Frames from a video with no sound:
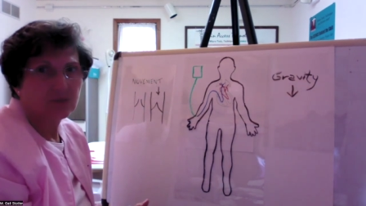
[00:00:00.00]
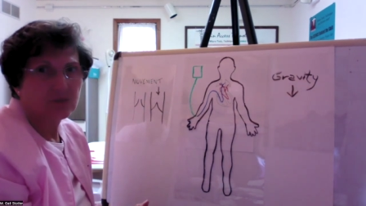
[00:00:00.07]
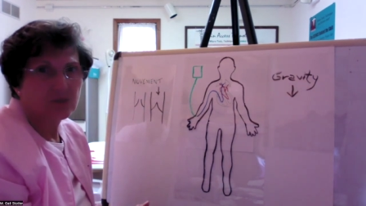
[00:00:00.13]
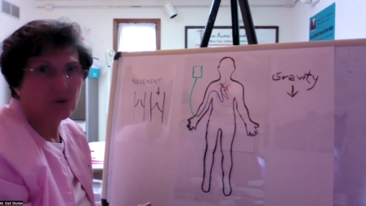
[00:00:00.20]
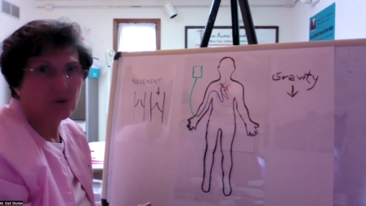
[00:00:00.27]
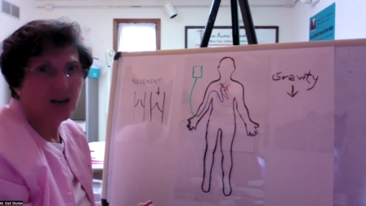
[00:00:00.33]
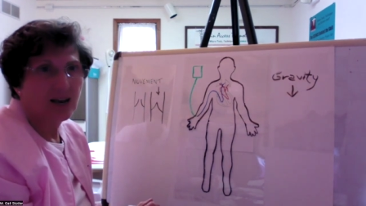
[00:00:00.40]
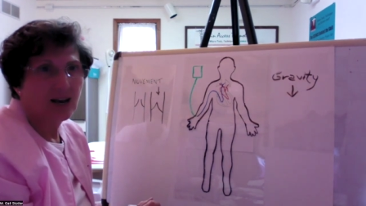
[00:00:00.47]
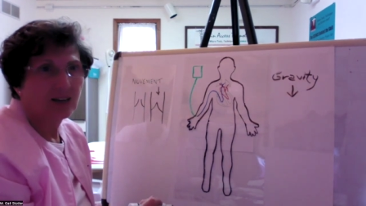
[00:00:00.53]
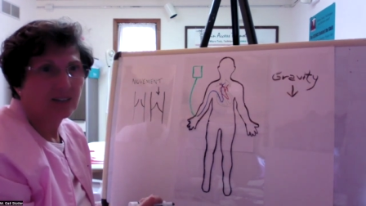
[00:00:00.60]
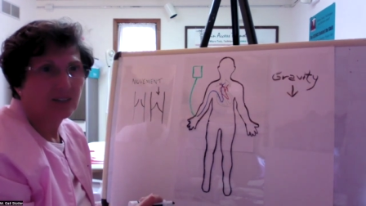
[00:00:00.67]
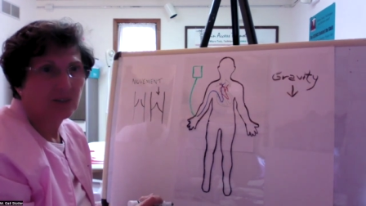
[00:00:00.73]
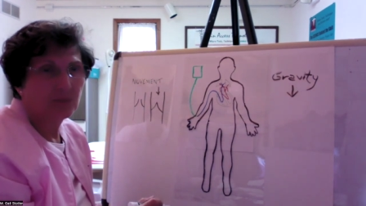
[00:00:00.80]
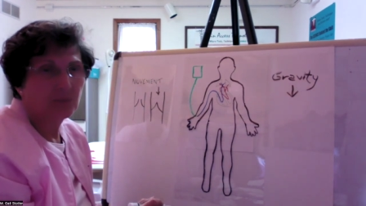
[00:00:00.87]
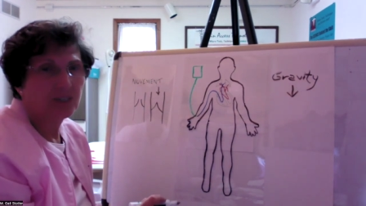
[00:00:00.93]
So how
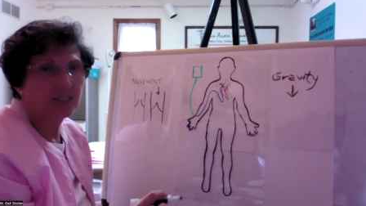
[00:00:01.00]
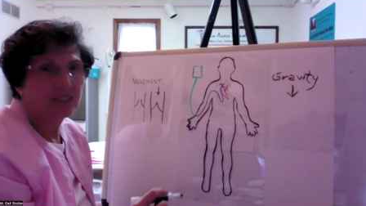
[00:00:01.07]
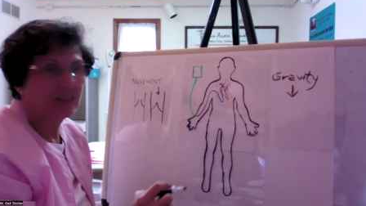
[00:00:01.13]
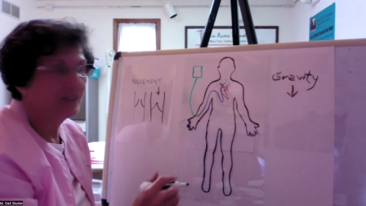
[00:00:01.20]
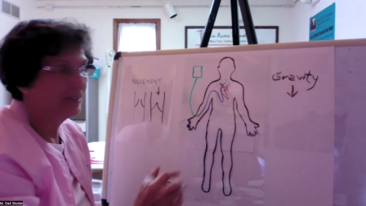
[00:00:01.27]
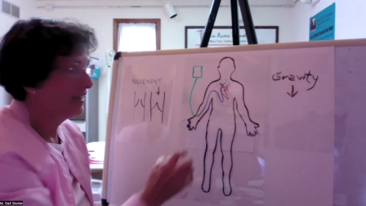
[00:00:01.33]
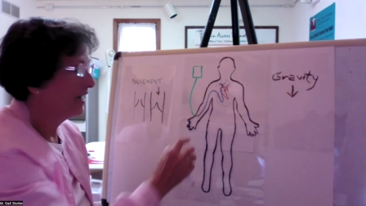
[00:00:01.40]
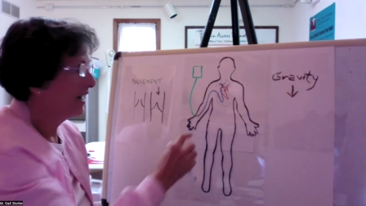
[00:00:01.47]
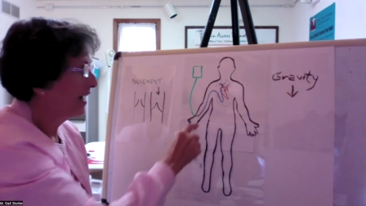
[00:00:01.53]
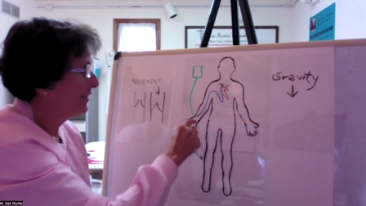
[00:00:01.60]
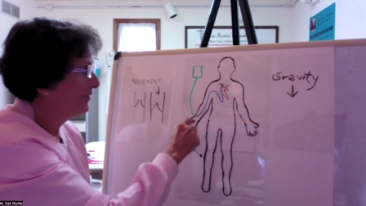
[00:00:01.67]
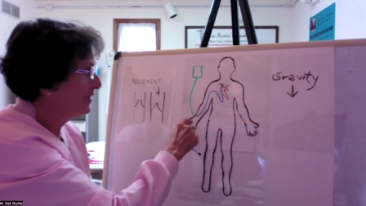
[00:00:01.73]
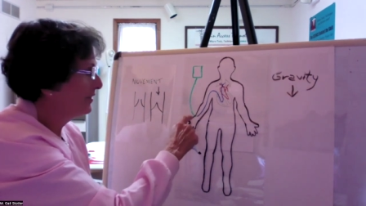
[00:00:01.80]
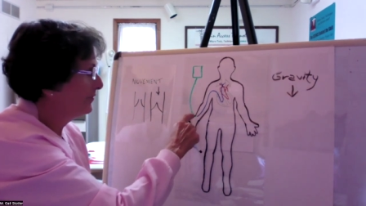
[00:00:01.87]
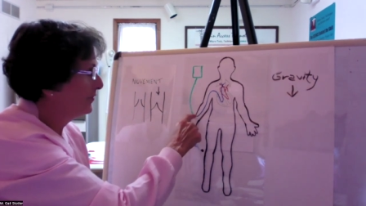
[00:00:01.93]
can we get the
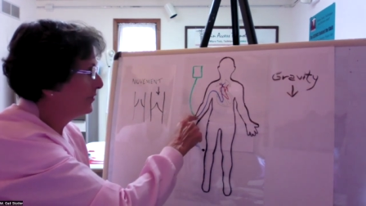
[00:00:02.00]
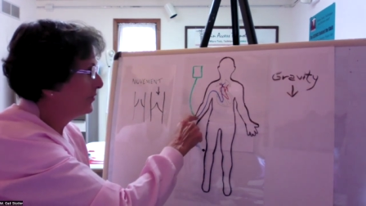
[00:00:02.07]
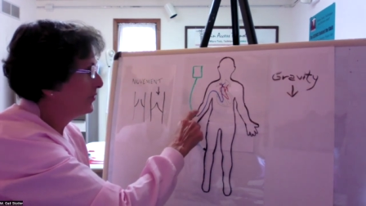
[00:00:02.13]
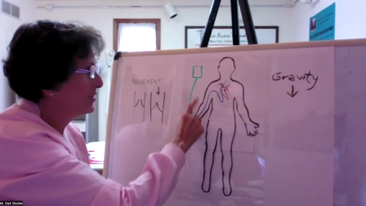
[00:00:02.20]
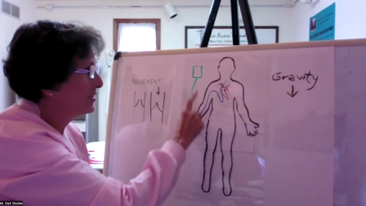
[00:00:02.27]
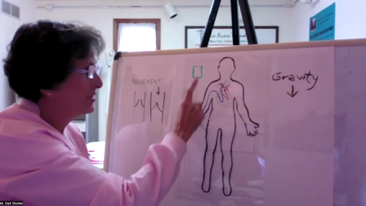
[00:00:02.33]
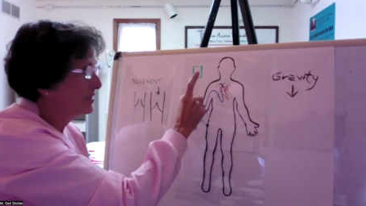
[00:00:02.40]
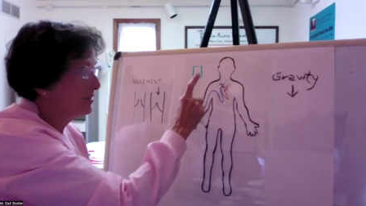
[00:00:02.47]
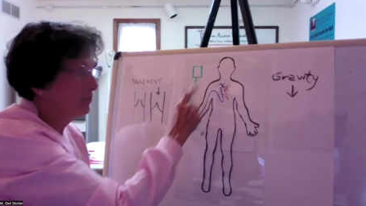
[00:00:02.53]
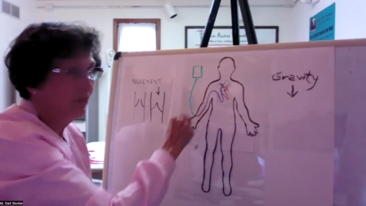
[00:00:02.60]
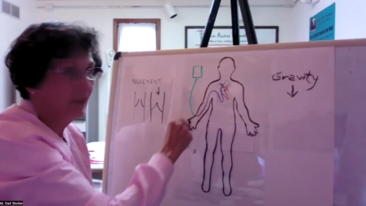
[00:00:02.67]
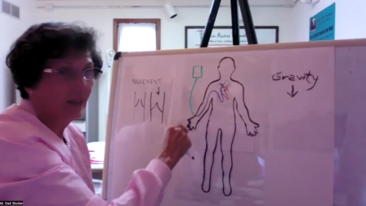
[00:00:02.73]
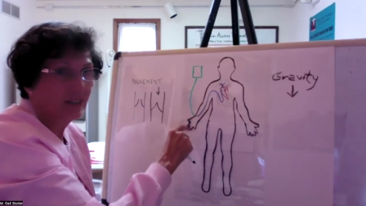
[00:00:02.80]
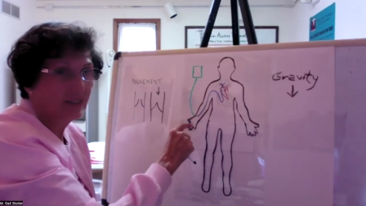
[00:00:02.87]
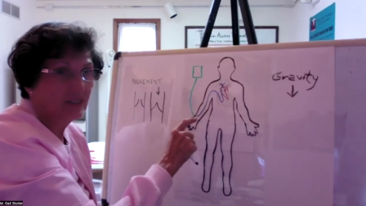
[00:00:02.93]
IV fluids and the
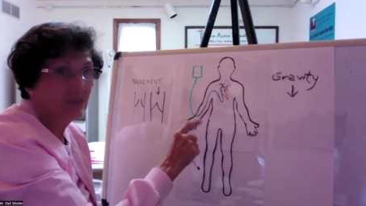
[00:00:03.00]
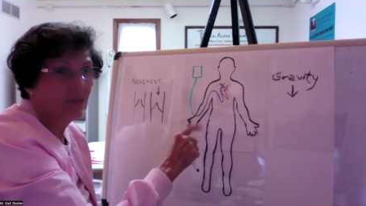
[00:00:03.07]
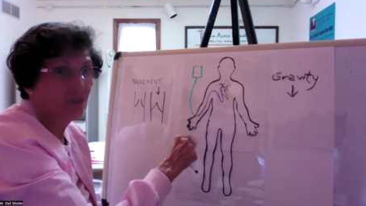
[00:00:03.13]
bloods